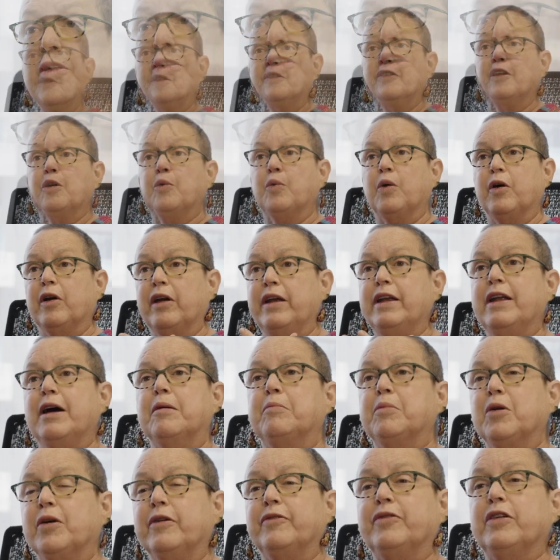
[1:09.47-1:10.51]
And there were a
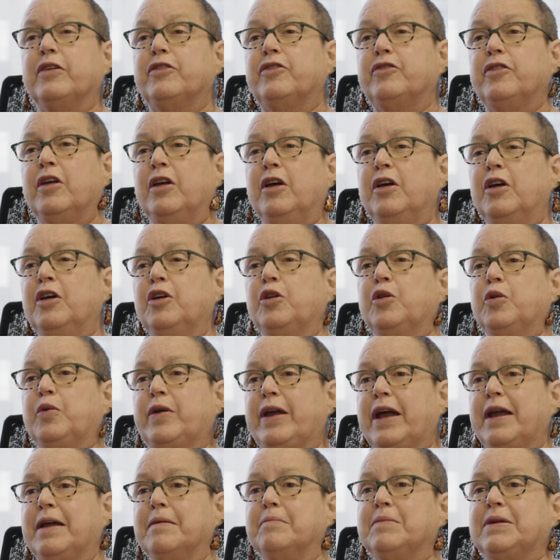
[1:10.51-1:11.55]
number of us who
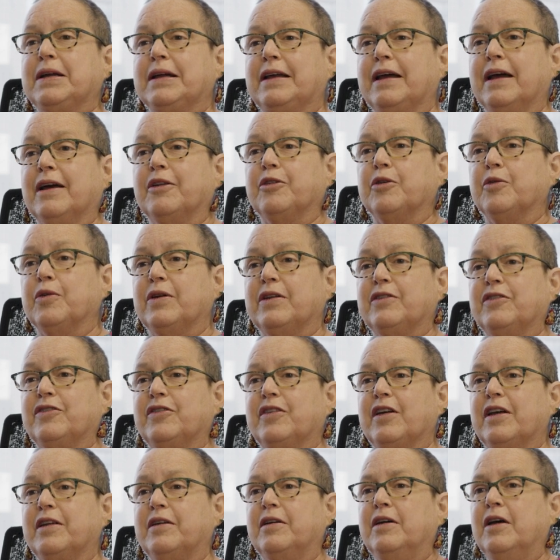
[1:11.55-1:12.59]
came together and
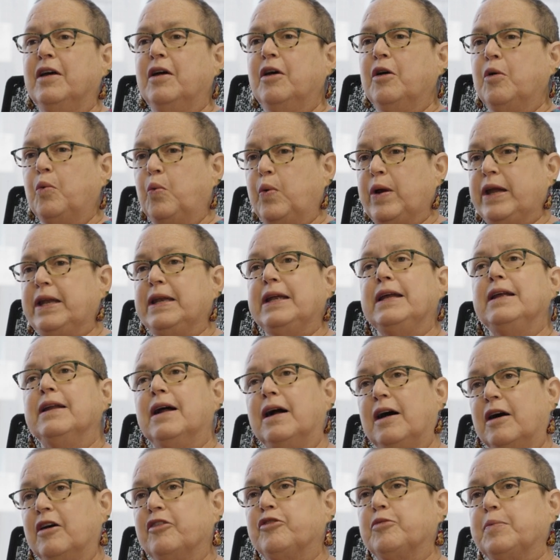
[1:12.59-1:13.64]
said, we need a
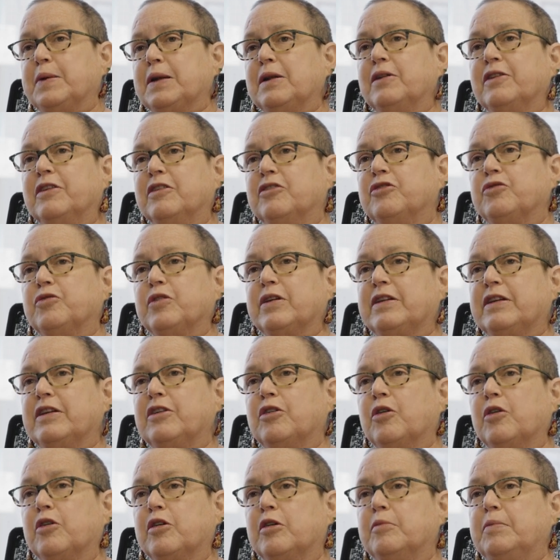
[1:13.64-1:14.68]
hospital district in
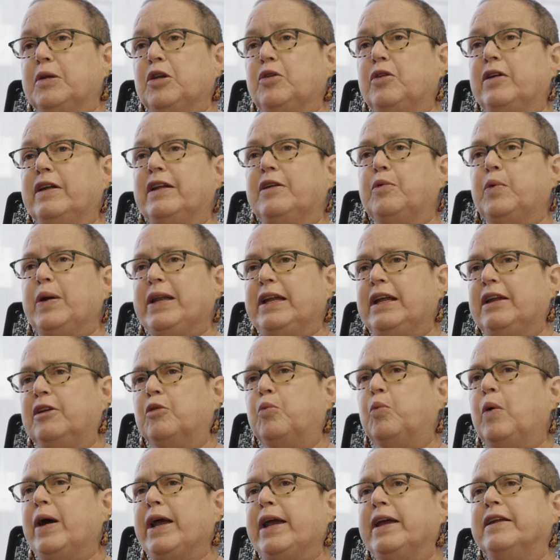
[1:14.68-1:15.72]
our community. We need a
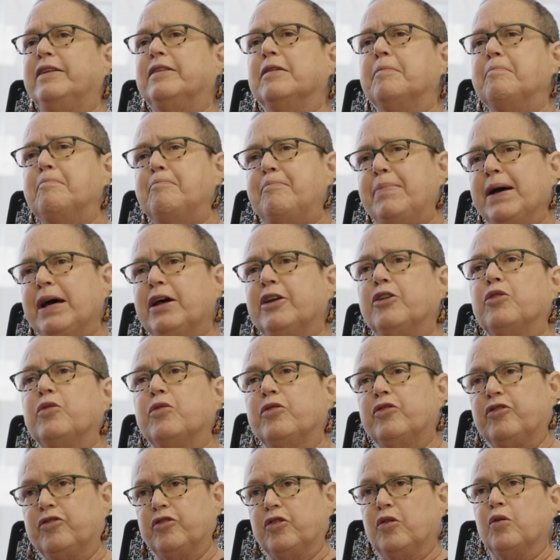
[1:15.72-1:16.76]
way to better
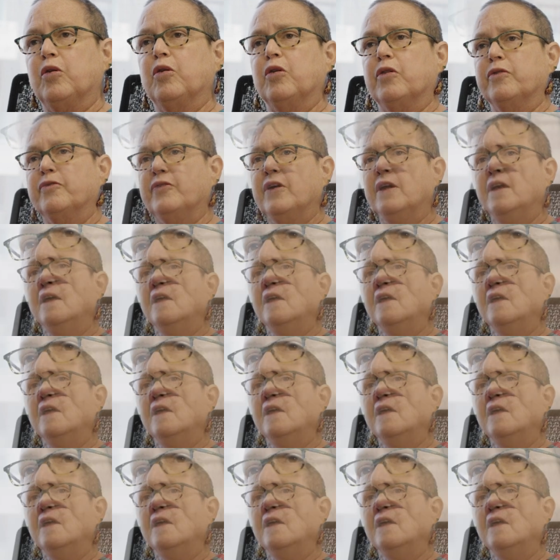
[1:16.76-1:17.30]
serve